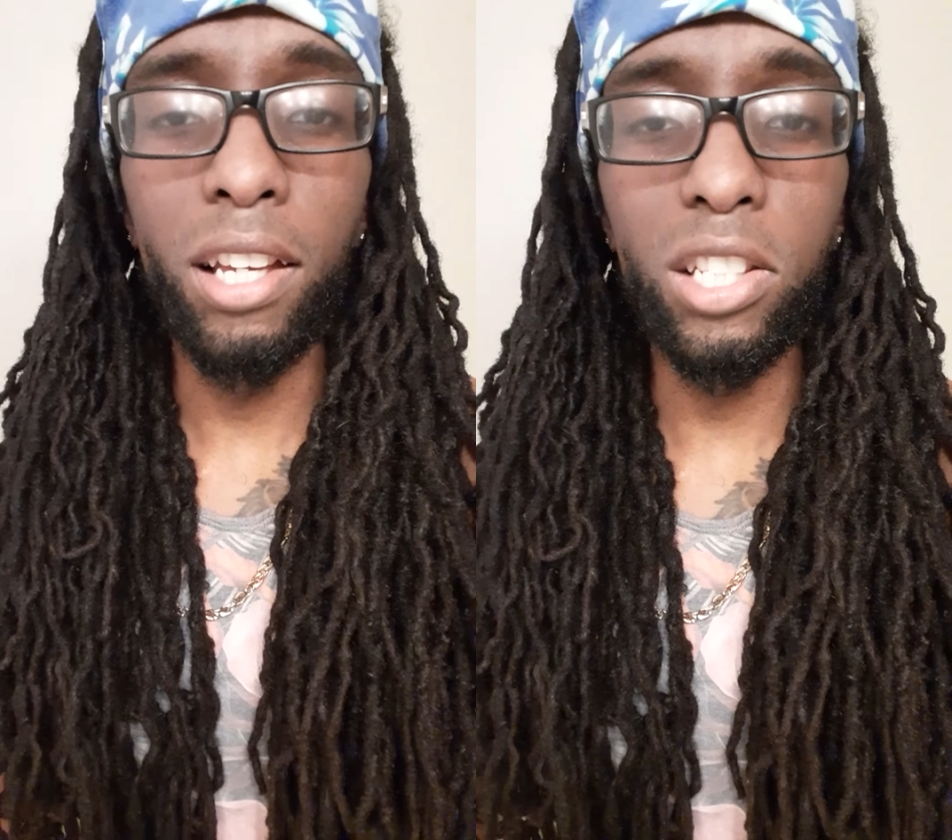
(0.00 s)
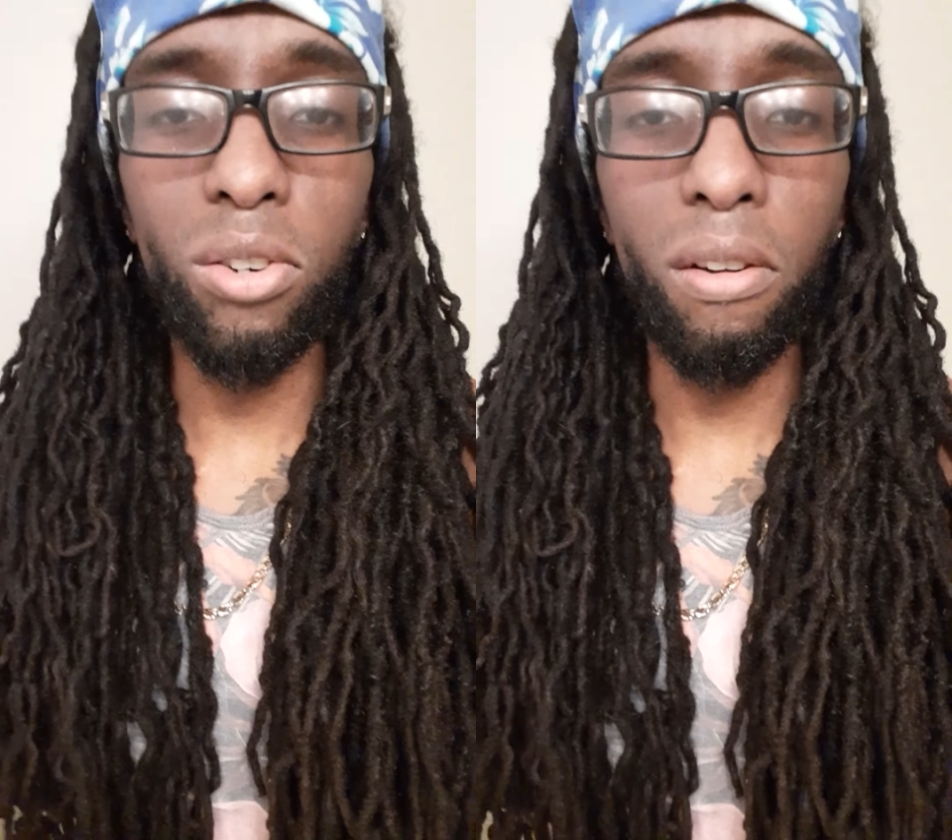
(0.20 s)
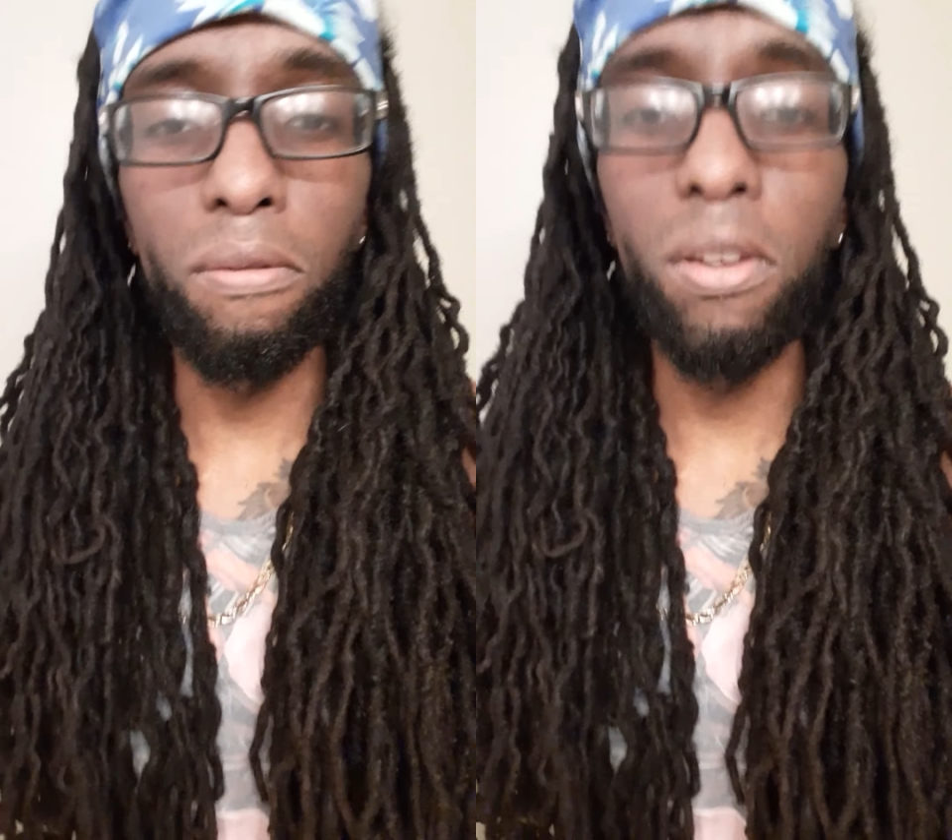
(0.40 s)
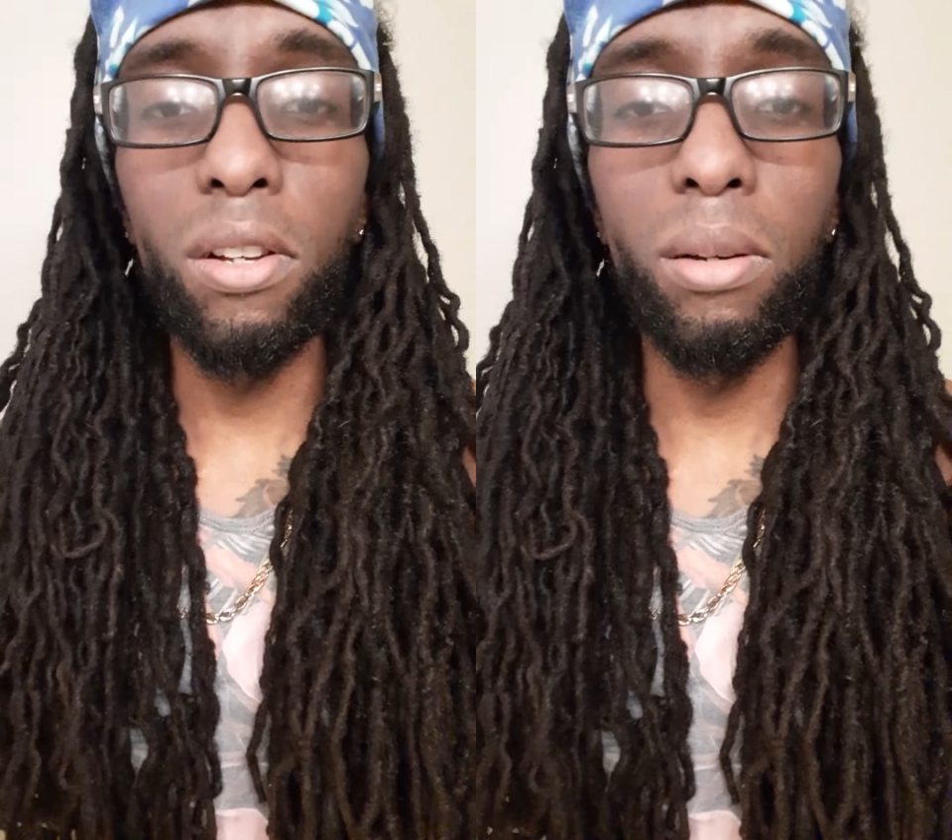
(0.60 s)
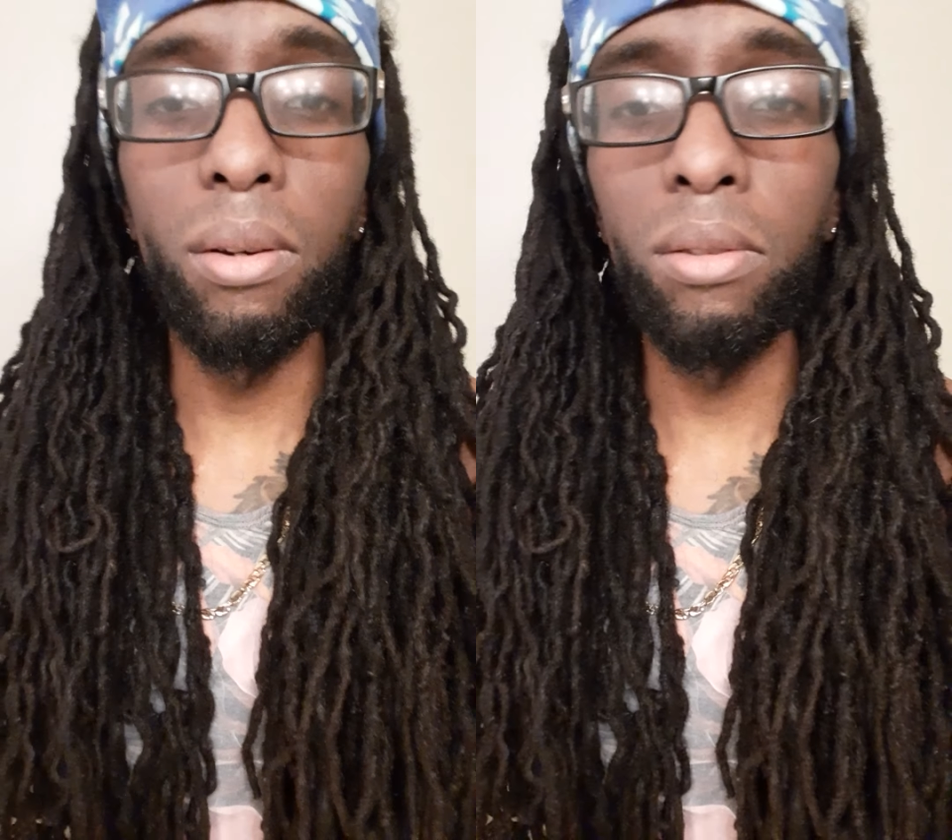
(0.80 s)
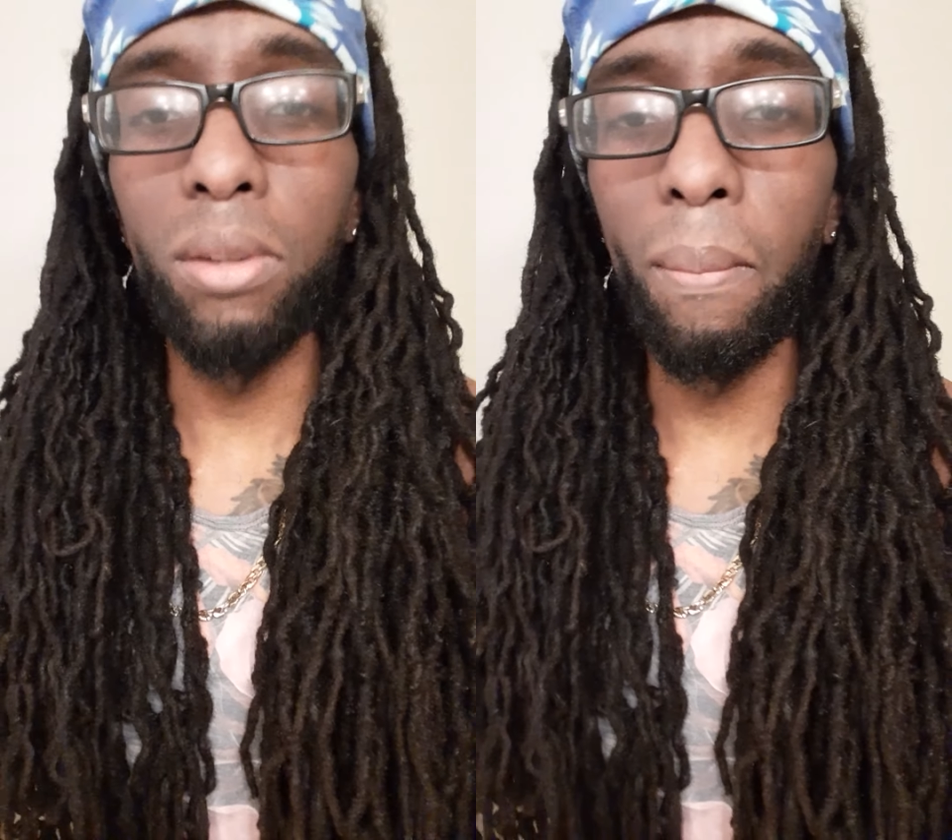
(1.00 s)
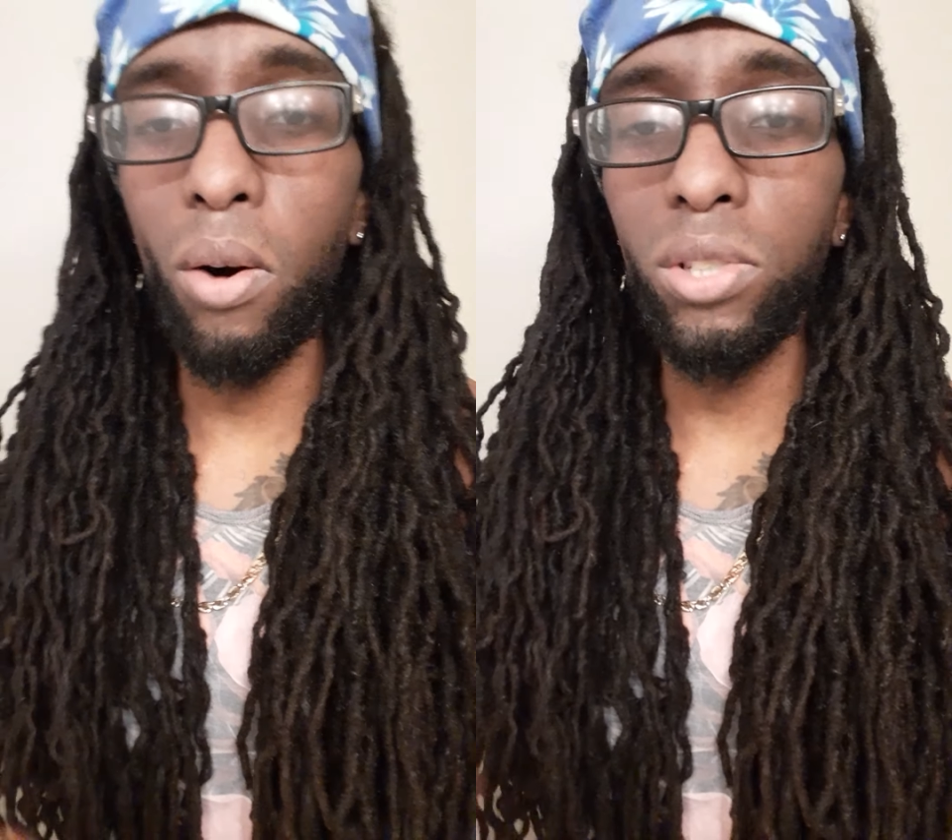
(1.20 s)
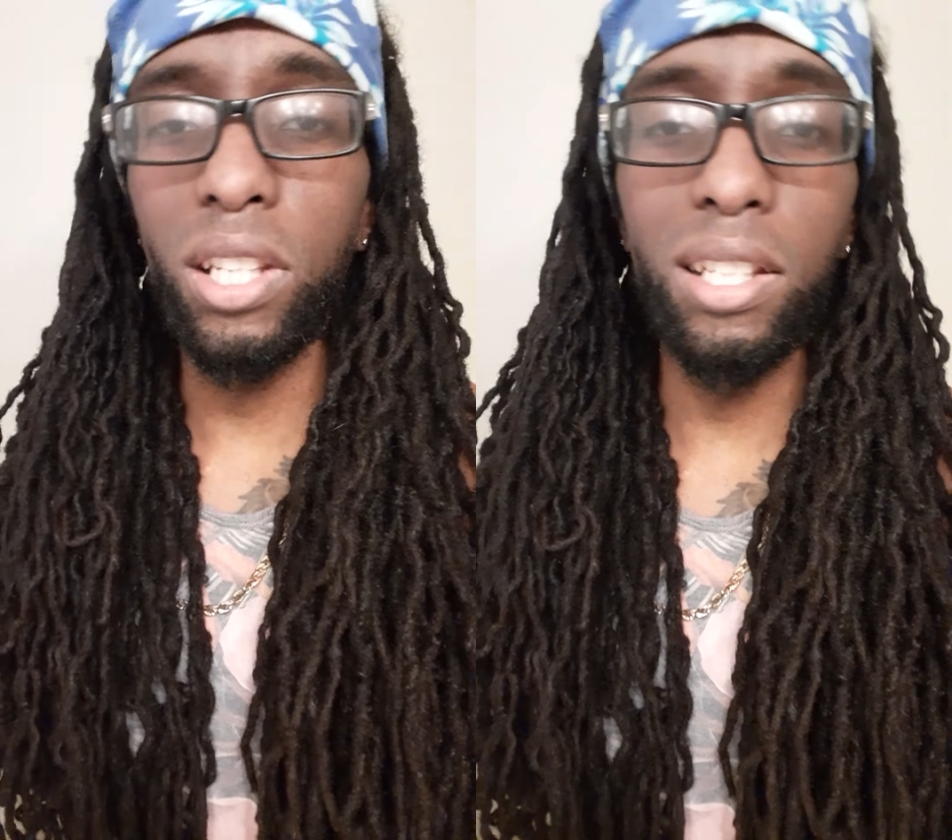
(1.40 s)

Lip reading: It's going to feel the most